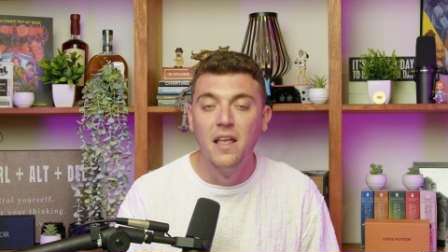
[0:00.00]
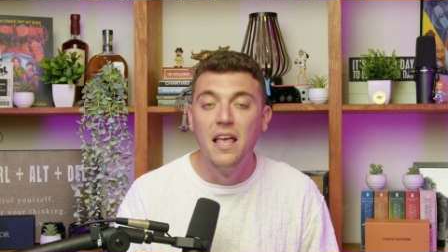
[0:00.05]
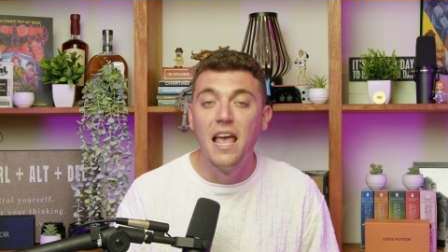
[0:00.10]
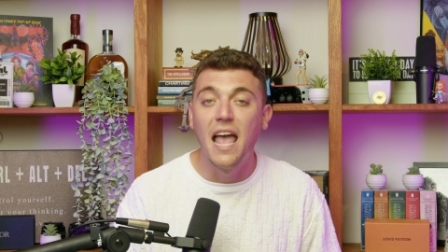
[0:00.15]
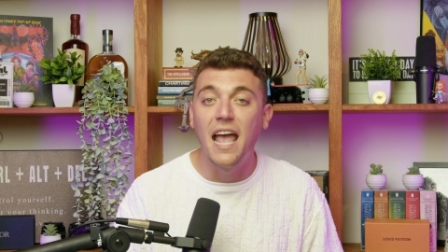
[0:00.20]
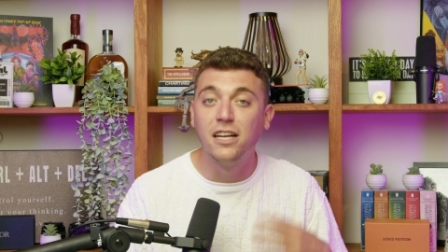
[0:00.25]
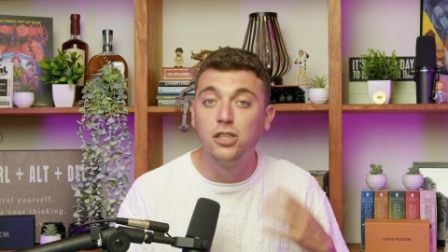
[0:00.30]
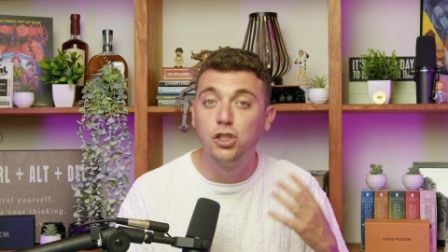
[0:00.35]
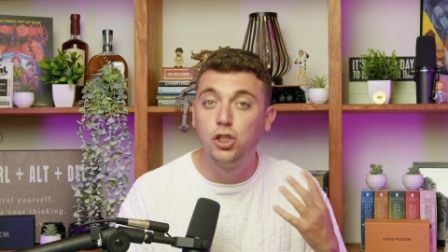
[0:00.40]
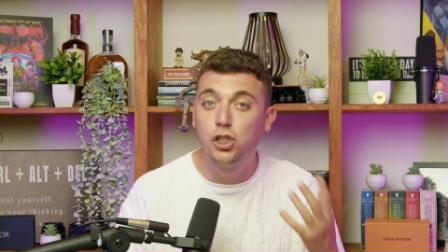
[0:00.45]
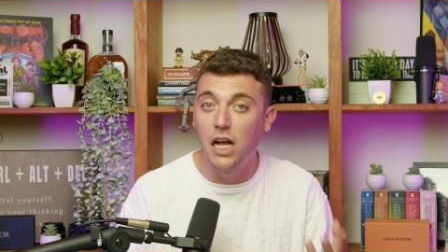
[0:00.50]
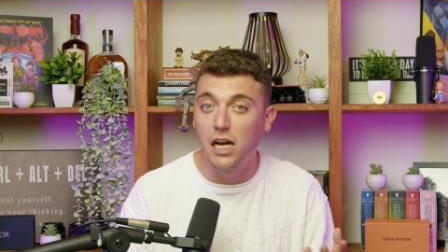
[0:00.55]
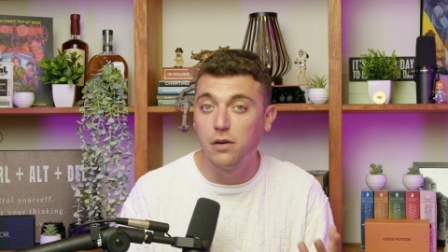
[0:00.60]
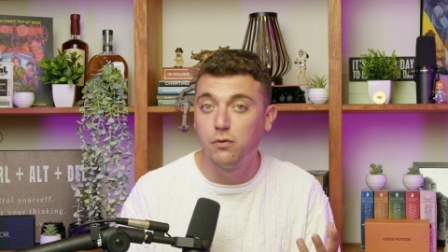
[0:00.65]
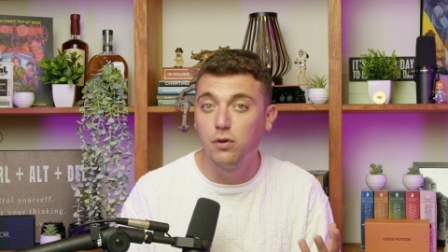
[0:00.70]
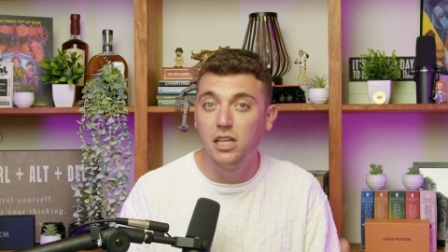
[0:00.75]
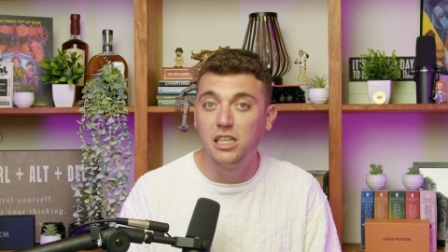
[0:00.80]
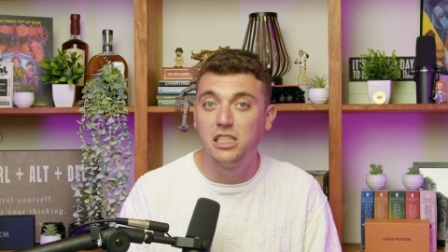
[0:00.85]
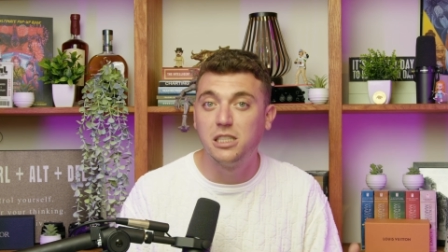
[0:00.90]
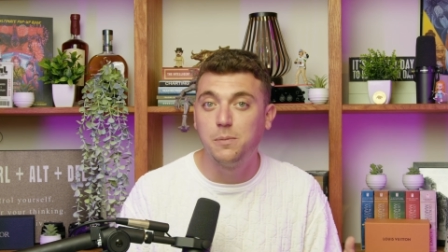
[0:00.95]
And
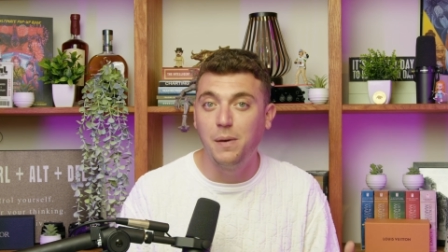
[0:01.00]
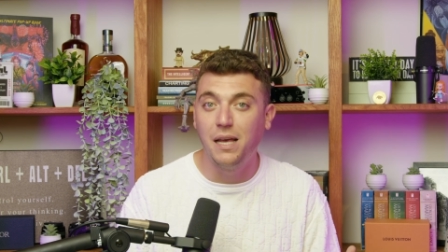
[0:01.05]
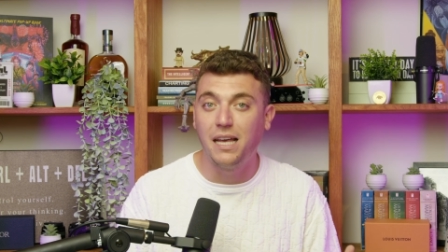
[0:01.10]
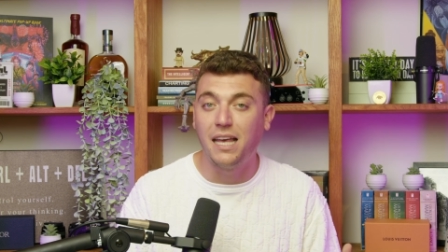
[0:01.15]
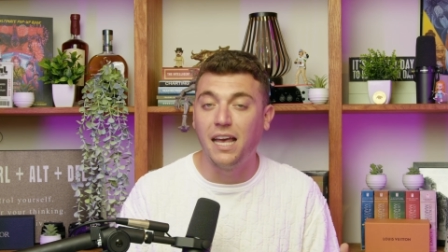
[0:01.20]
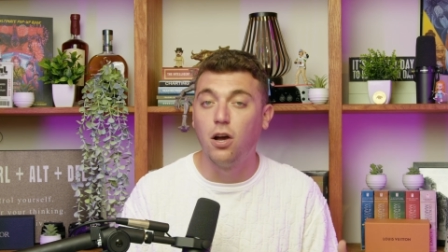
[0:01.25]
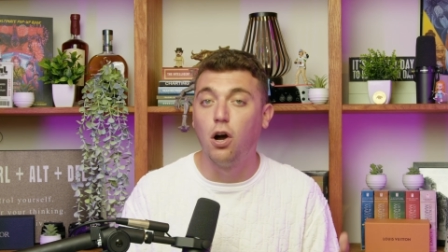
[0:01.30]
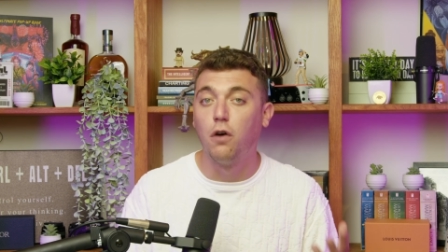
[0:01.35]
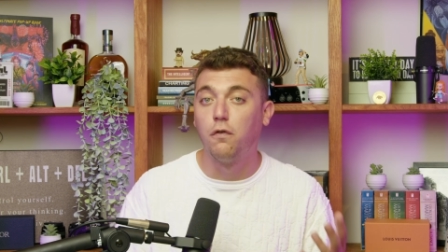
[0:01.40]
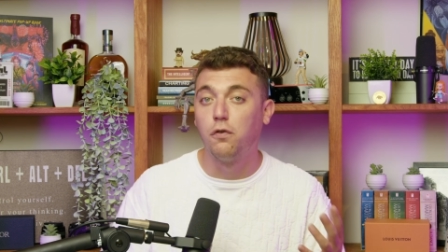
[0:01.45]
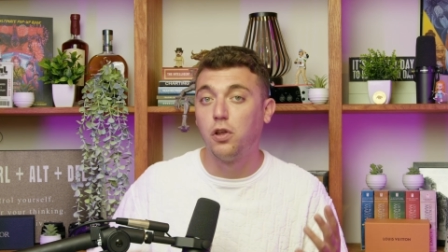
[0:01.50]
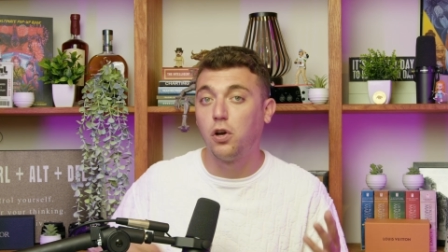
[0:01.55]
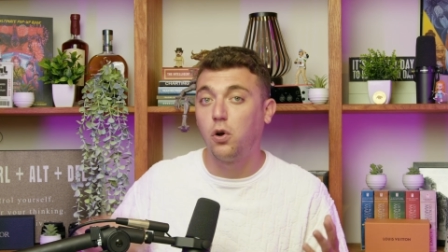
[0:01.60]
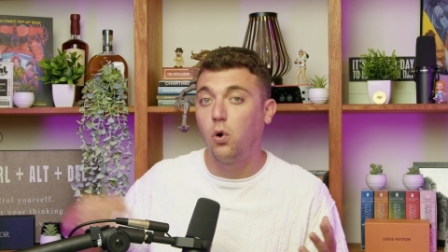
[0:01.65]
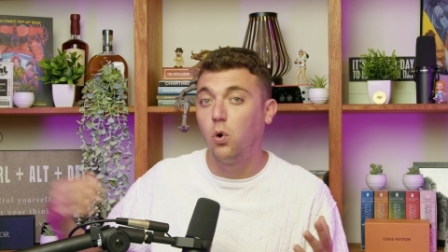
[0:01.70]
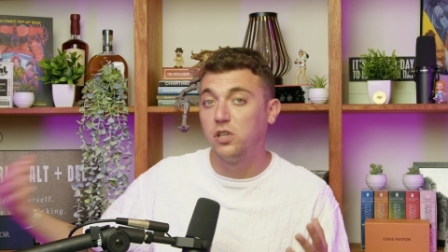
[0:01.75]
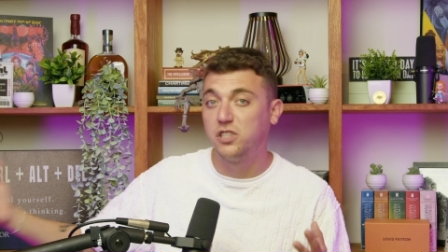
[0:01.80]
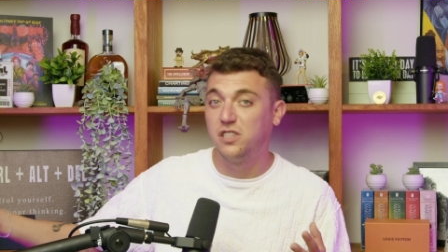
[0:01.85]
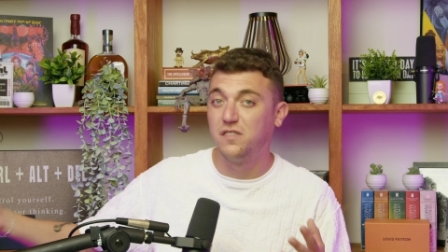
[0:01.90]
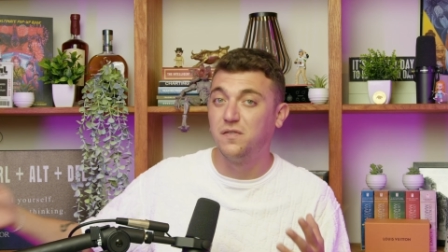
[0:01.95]
generally speaking, over the
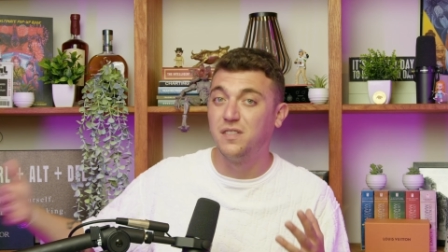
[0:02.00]
course of a